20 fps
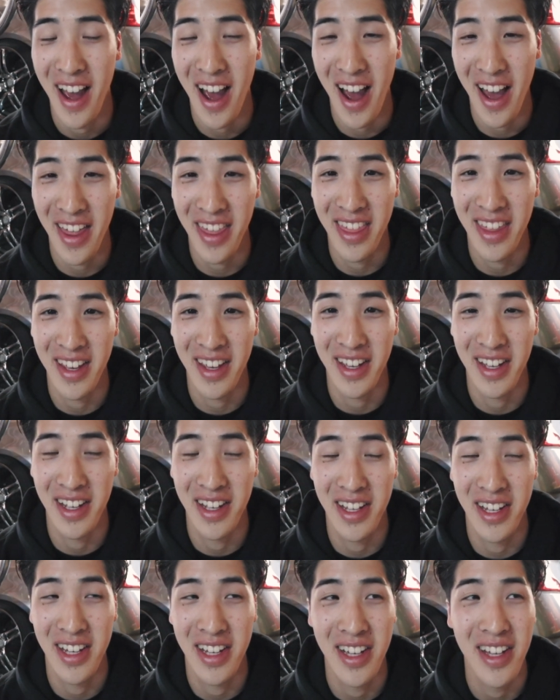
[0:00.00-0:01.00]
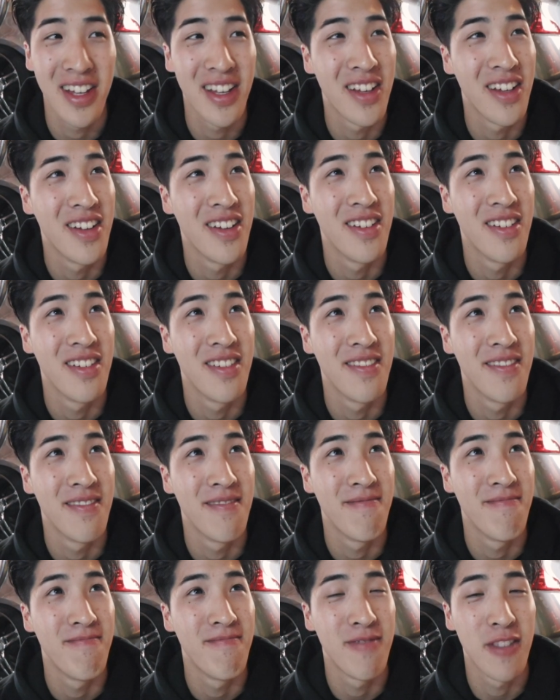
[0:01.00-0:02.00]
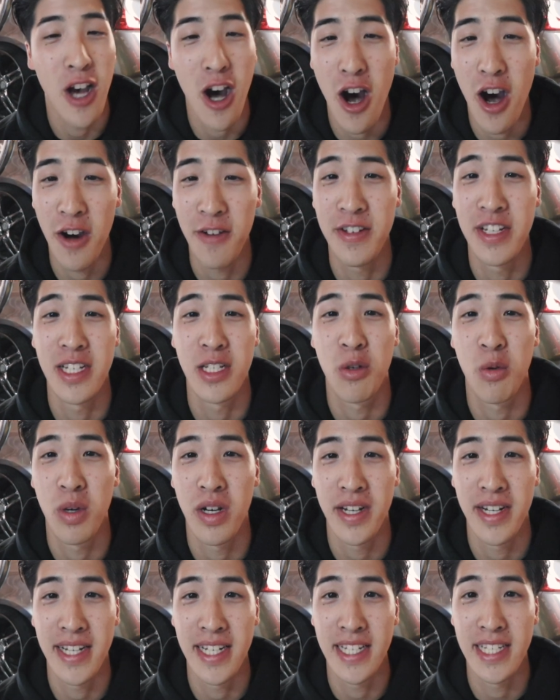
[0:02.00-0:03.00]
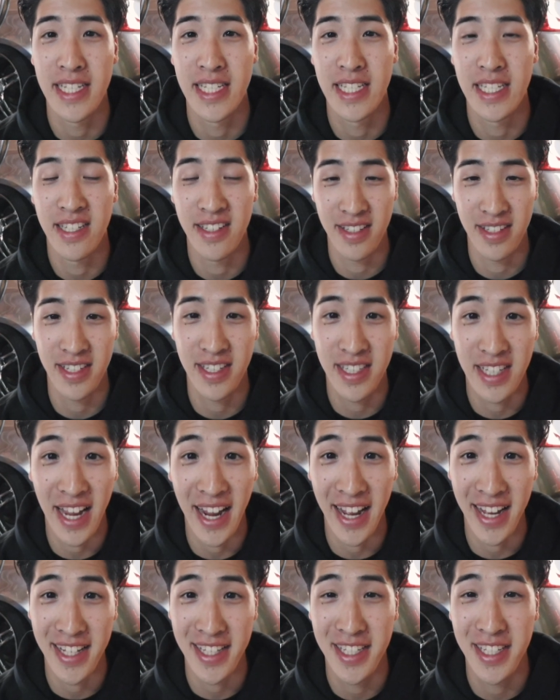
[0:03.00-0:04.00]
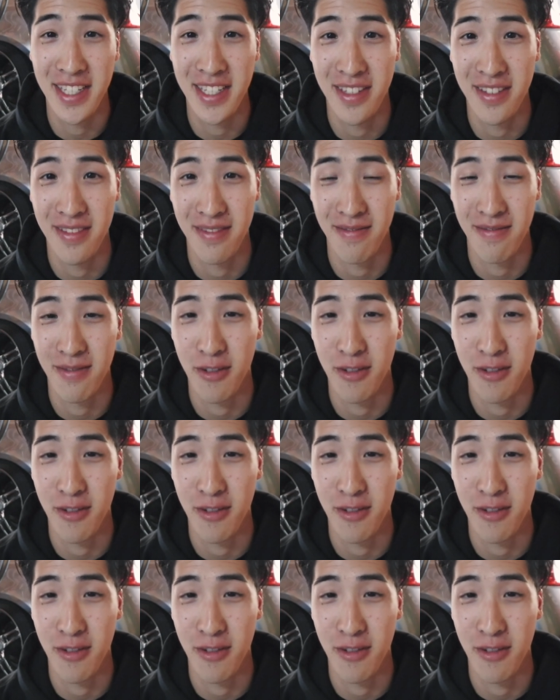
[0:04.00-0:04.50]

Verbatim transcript: I think the obvious one is stance